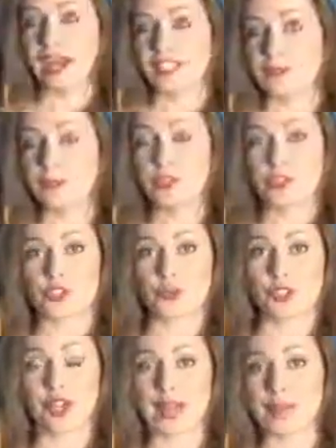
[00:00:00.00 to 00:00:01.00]
As per
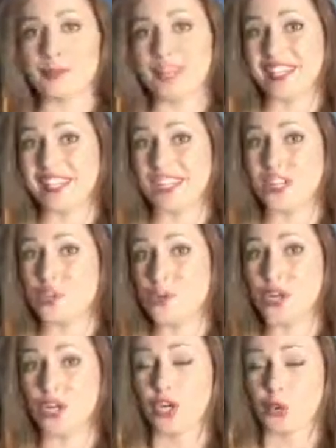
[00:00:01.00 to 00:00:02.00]
usual, I am taking a
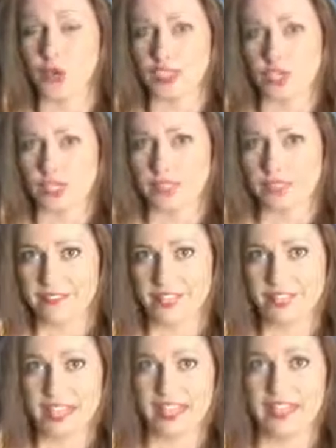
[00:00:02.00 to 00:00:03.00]
Twitter question of
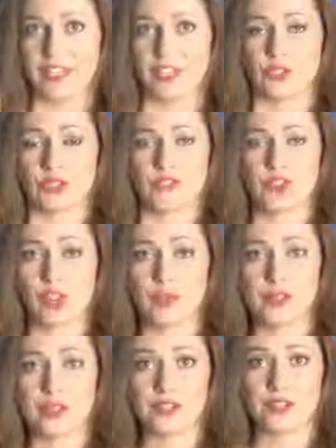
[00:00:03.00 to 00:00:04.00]
the day. You can follow
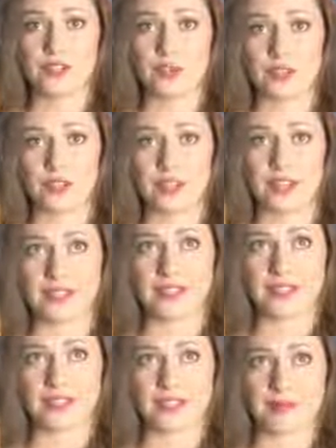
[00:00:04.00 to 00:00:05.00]
me on Twitter at
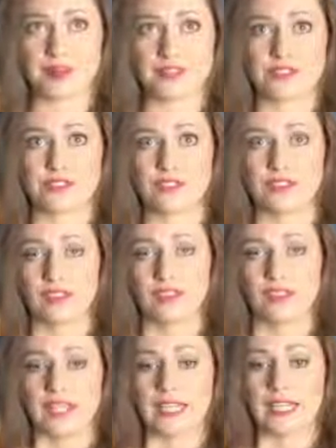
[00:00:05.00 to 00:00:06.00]
SessMonster.
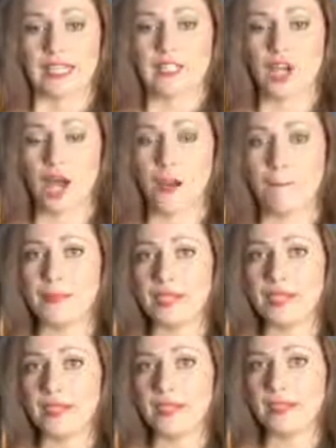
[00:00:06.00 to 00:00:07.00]

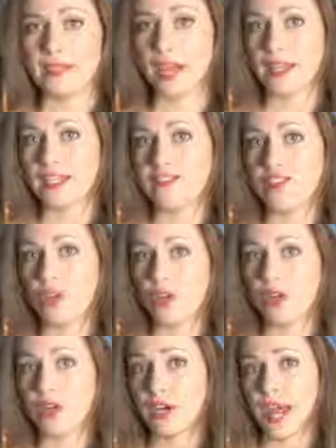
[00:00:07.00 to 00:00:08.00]

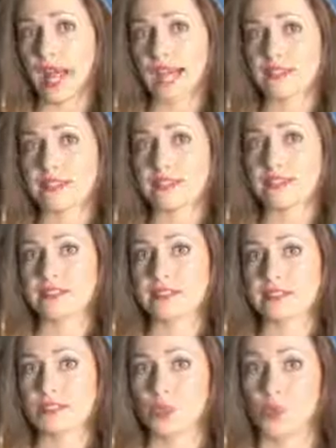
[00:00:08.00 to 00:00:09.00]
TomMe94 asks,
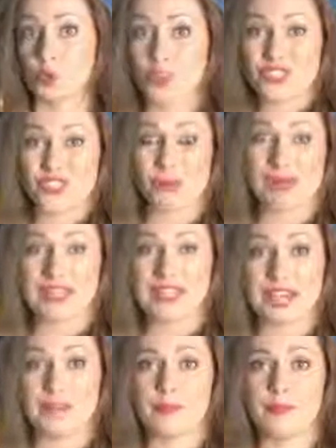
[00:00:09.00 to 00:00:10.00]
What's your blood
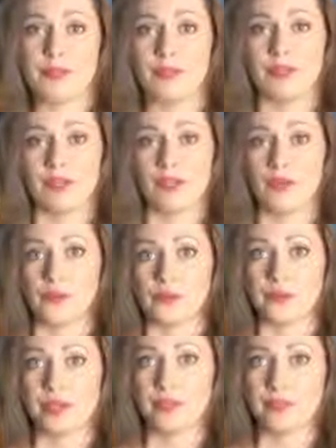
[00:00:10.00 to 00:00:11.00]
type?
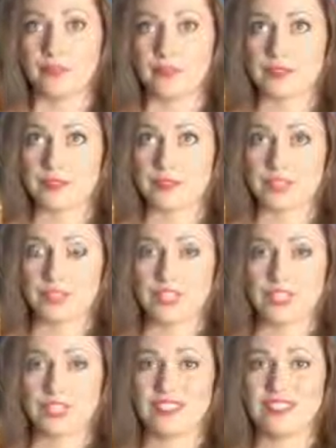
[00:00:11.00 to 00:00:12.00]
Well,
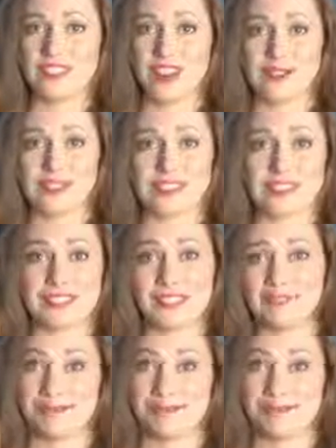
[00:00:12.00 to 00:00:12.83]
delicious, obviously.